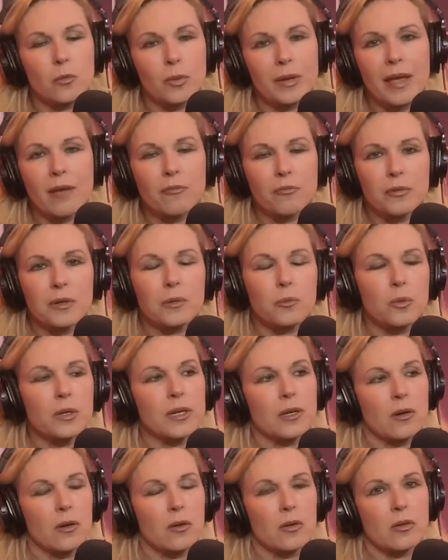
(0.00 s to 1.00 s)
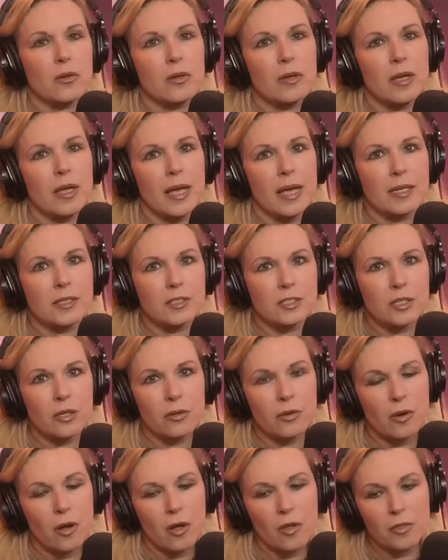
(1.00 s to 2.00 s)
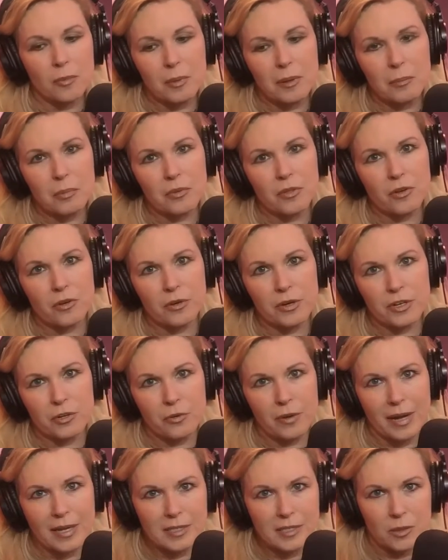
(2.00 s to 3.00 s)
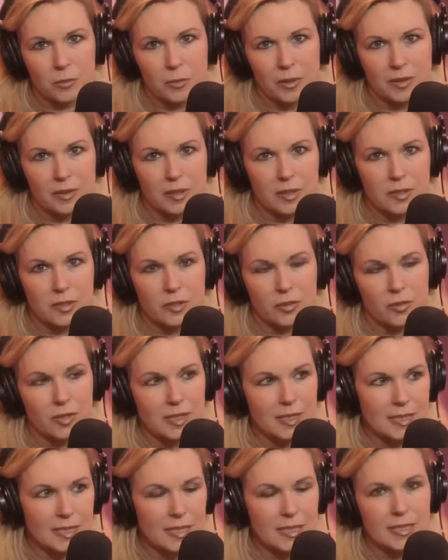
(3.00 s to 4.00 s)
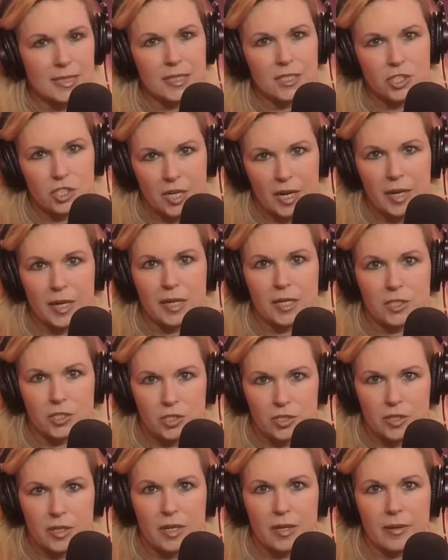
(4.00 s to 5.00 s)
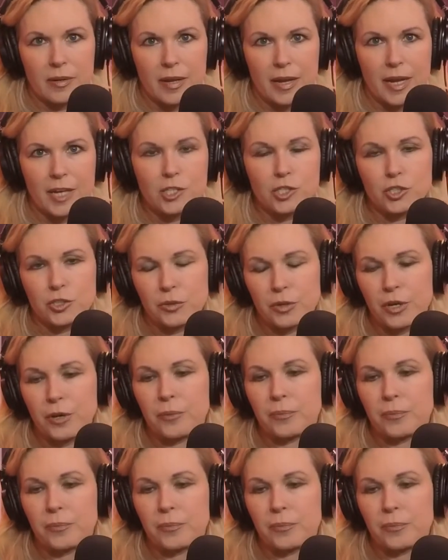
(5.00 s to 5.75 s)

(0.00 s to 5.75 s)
have free will, and so do all the people that are interacting with us. So these things can change, as you know.